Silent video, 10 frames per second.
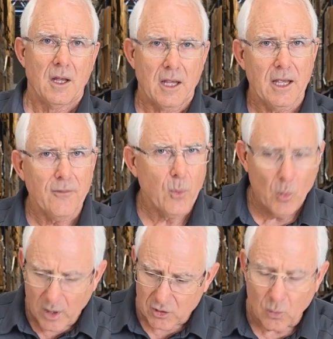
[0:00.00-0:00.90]
If we
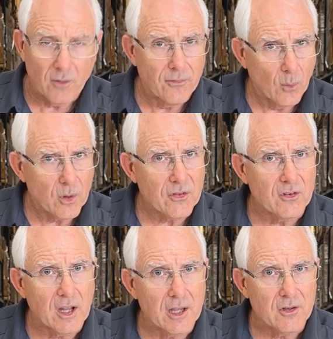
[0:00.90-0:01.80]
went to a 4th
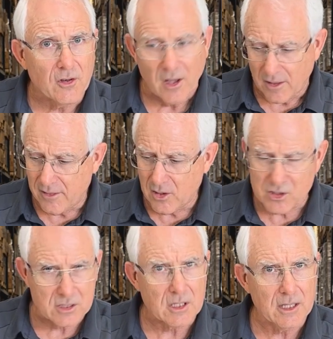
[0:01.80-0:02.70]
stage, there's a
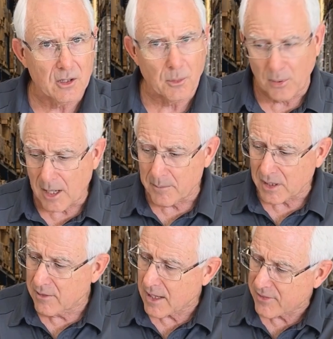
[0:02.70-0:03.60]
slight little problem
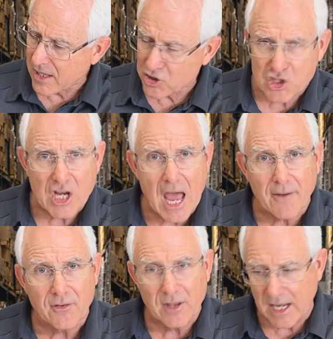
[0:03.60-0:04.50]
in that
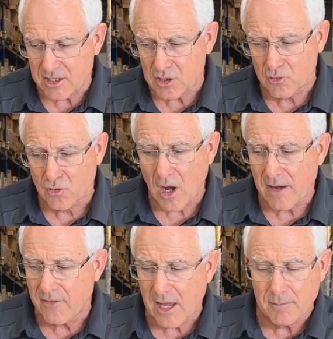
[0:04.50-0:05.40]
shaft that has to drive
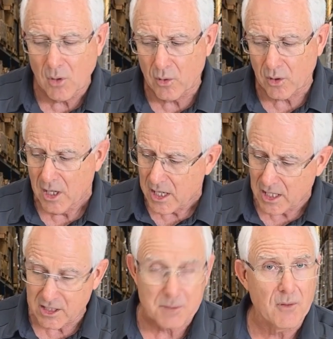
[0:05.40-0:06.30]
that motor, it
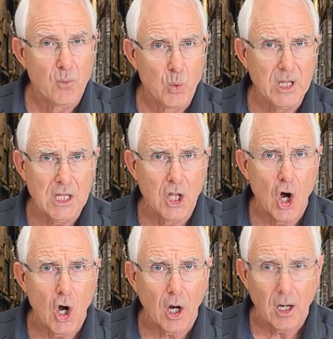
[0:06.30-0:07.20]
has to be really long.